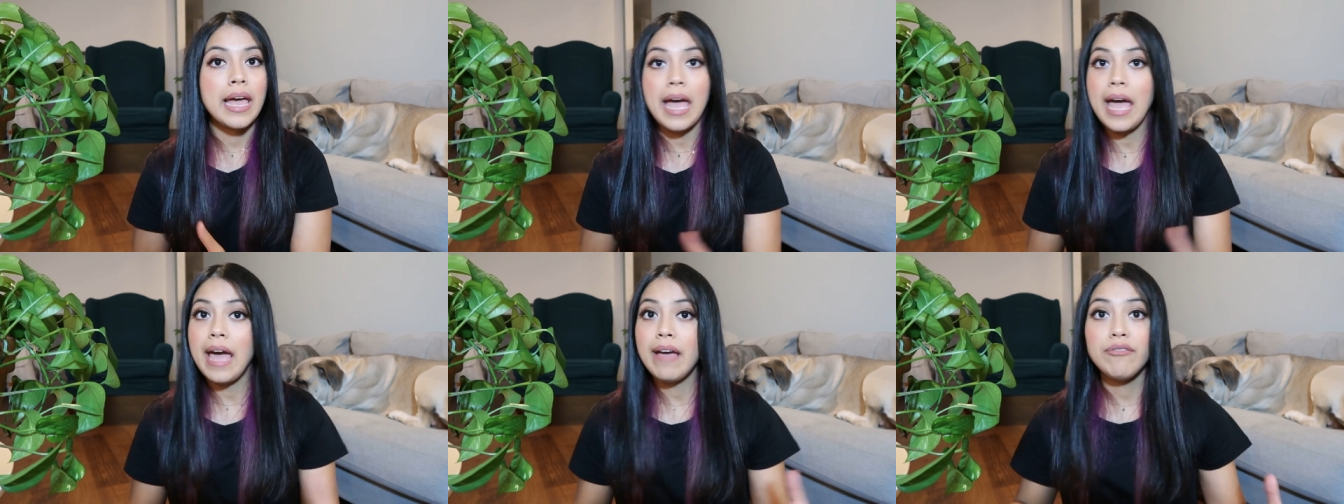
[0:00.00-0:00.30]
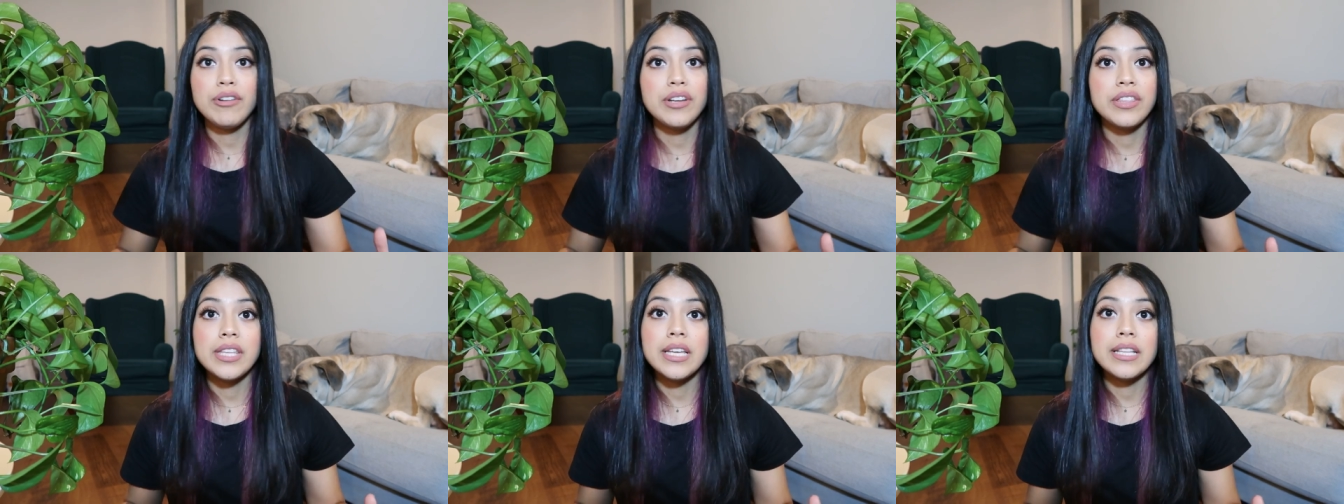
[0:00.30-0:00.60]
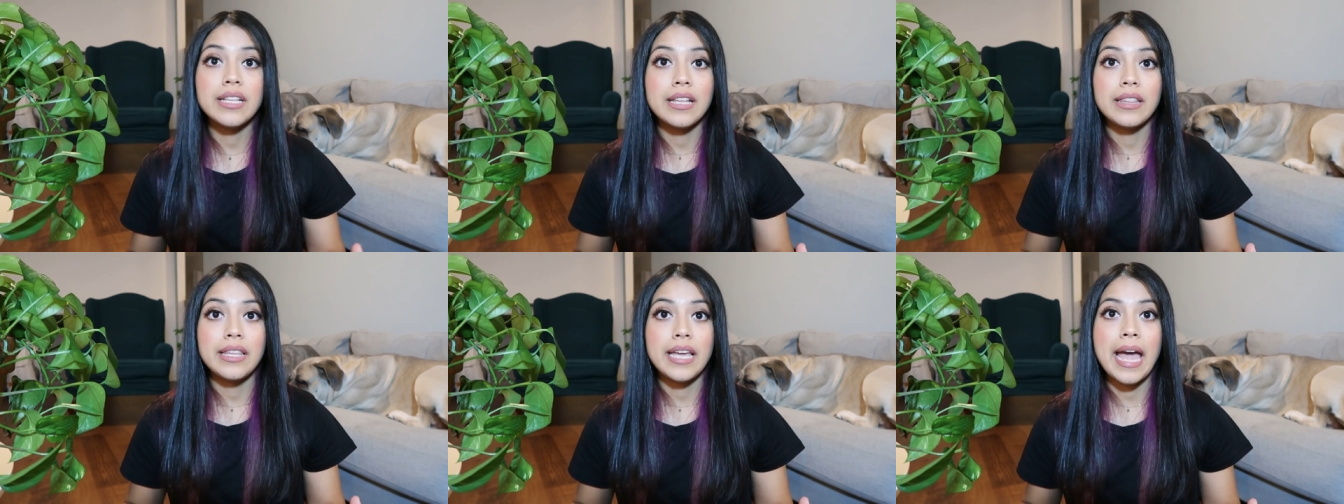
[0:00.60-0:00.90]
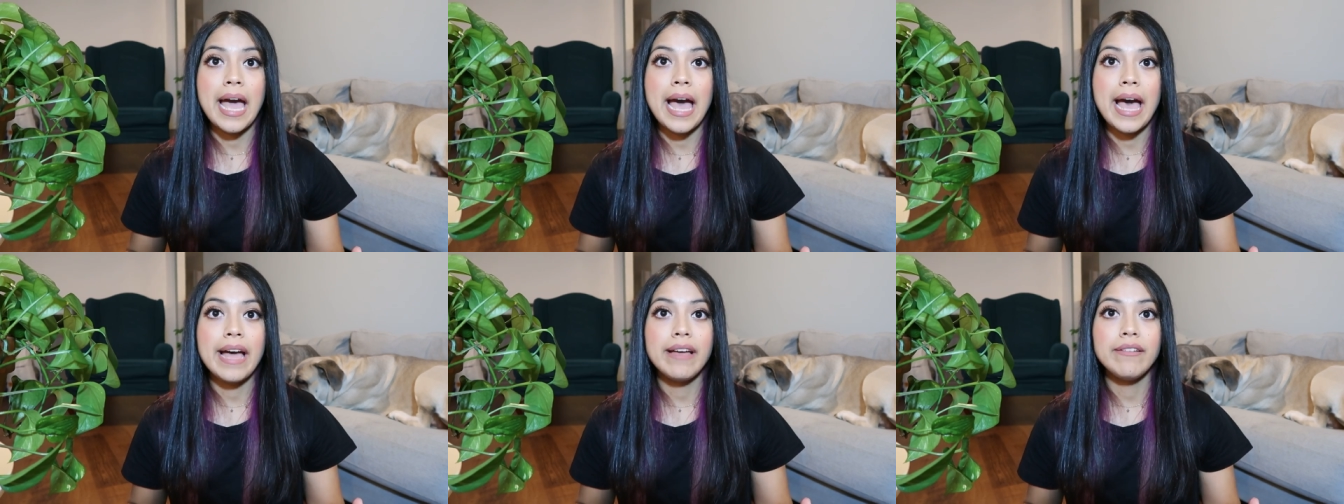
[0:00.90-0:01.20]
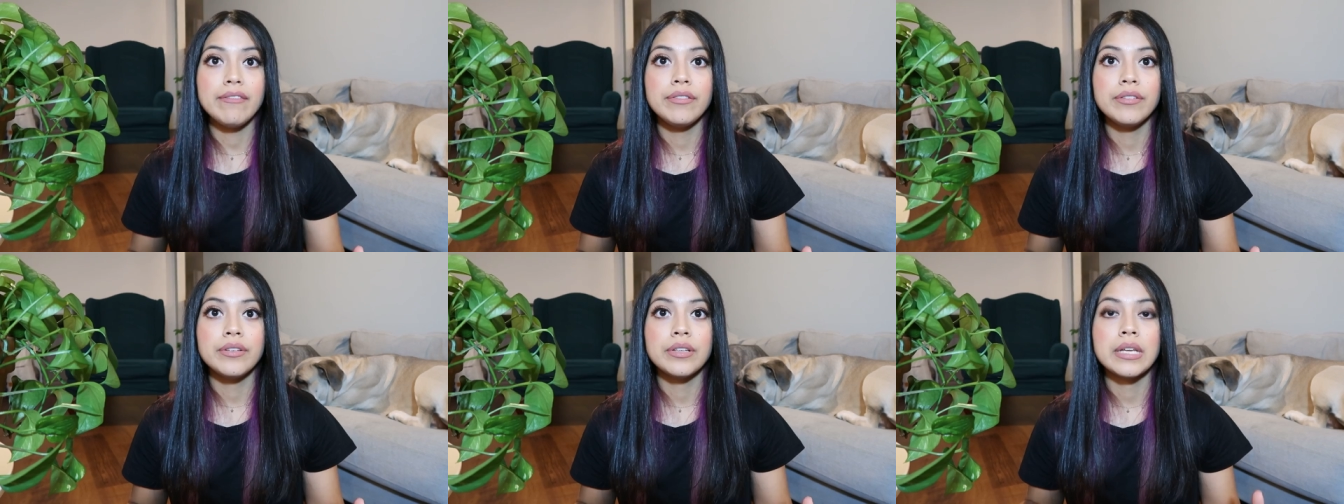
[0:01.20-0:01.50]
everything that they
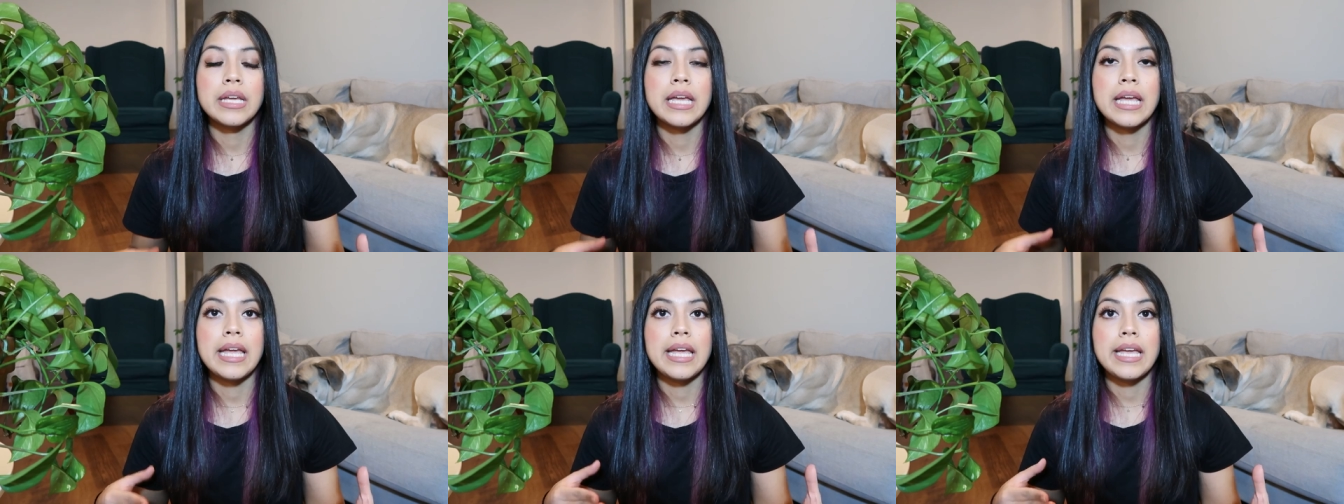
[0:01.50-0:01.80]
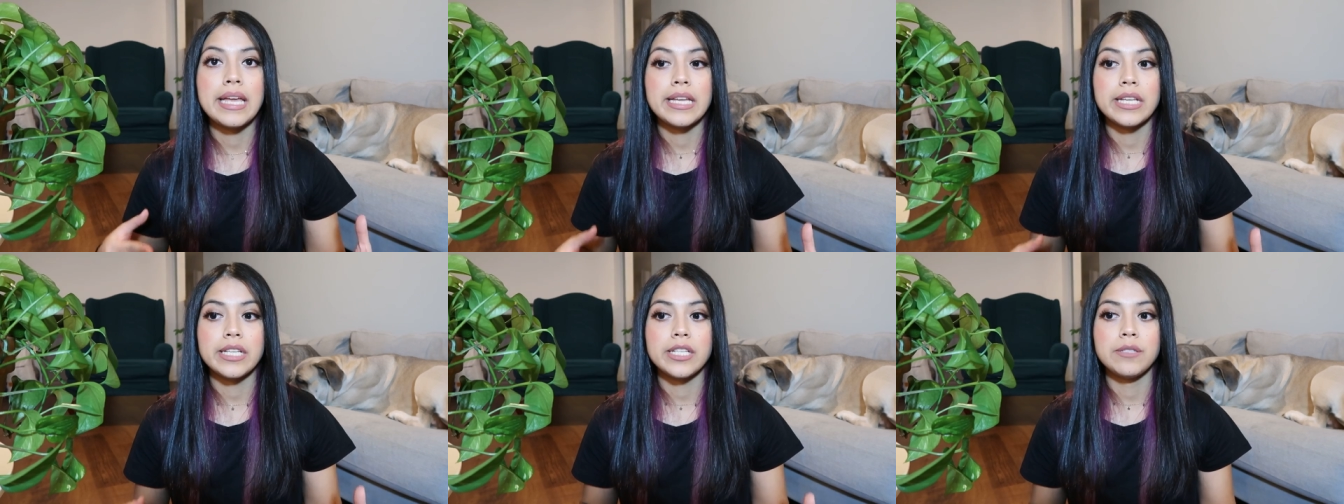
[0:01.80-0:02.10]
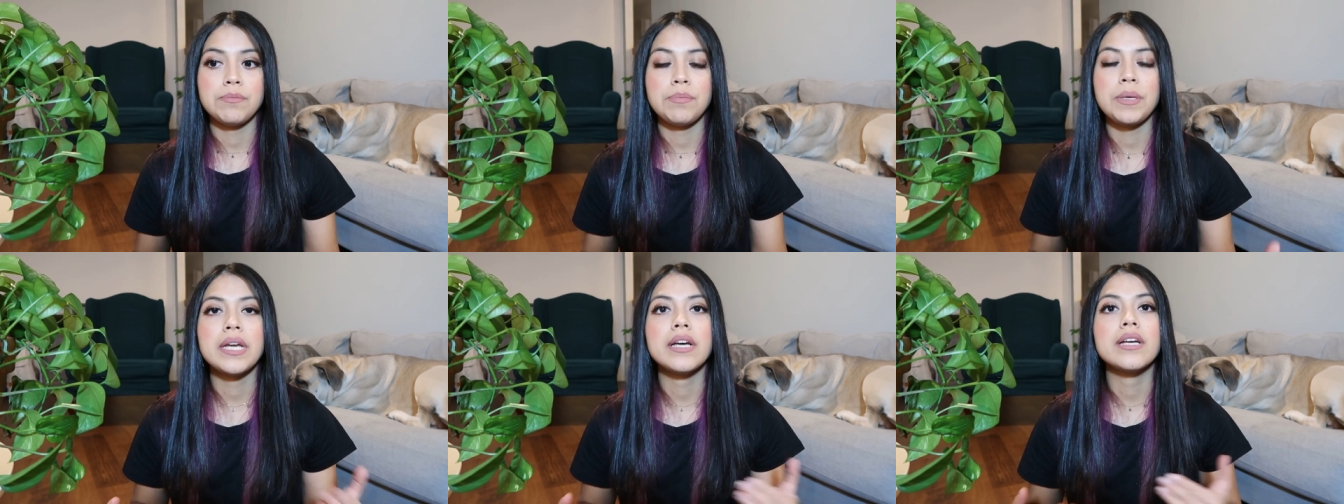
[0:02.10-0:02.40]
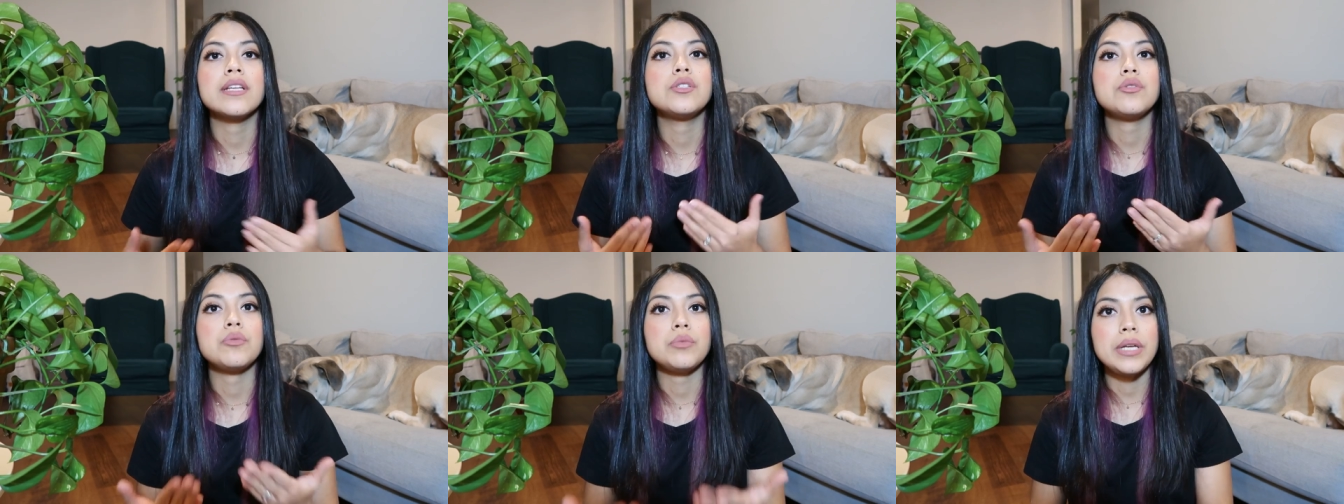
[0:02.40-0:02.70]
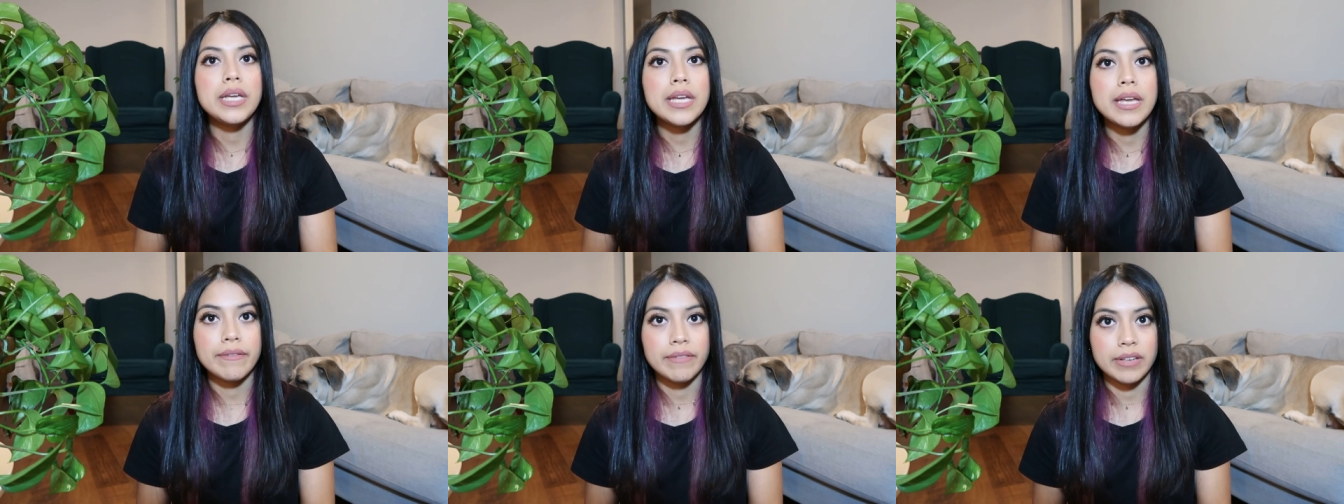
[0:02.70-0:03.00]
have is because
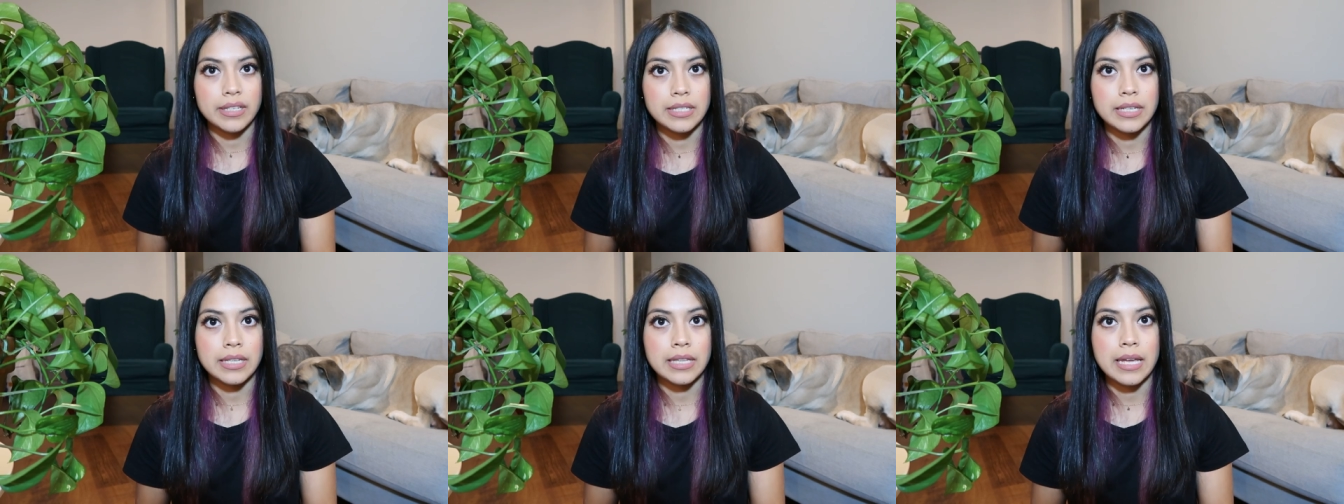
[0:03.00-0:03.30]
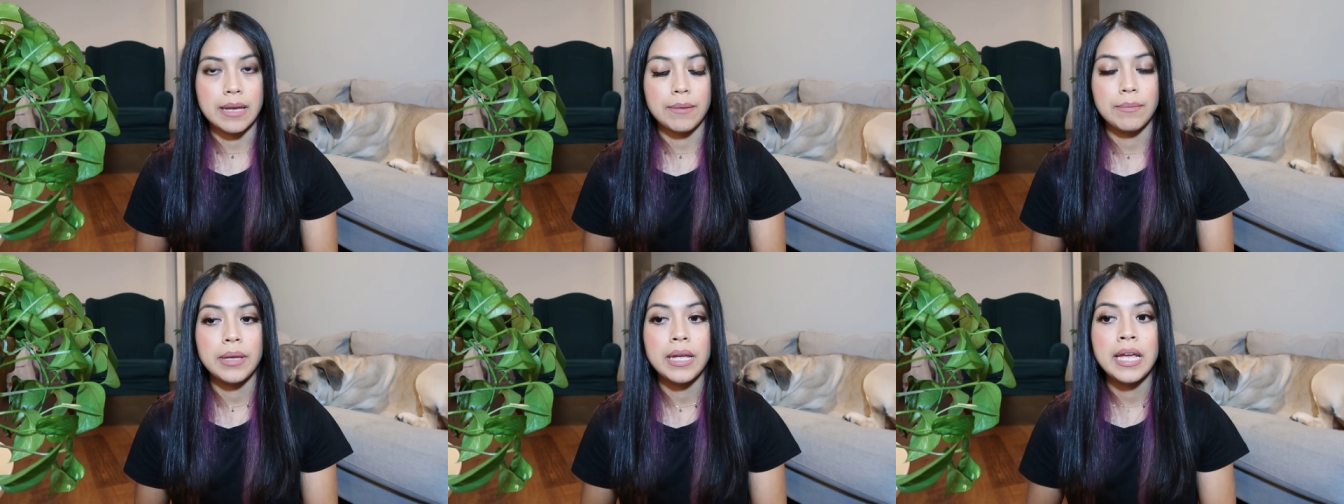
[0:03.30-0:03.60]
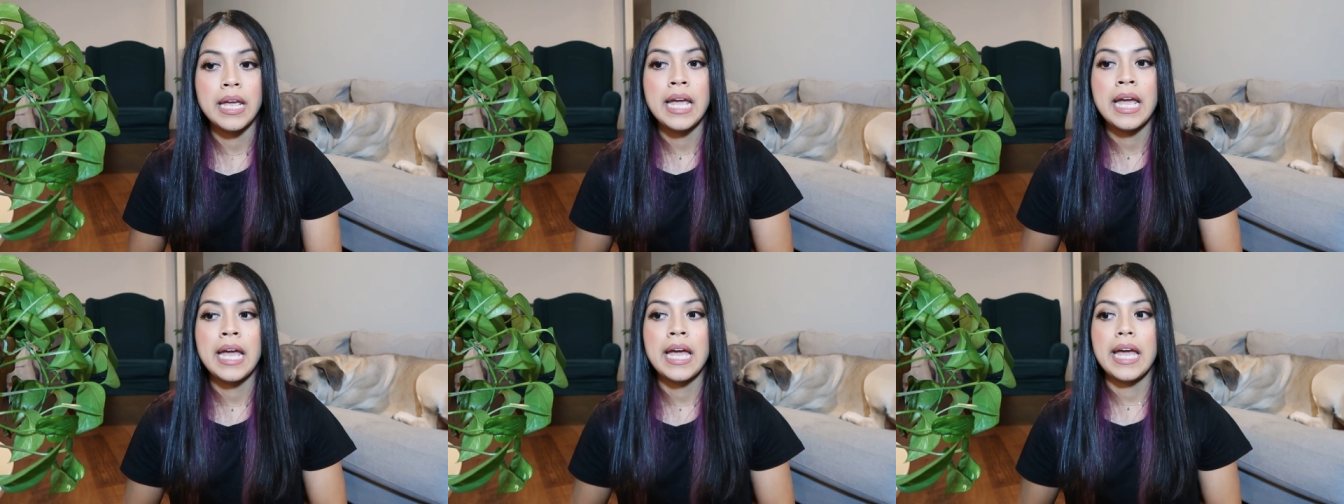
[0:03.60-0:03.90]
we give it to them,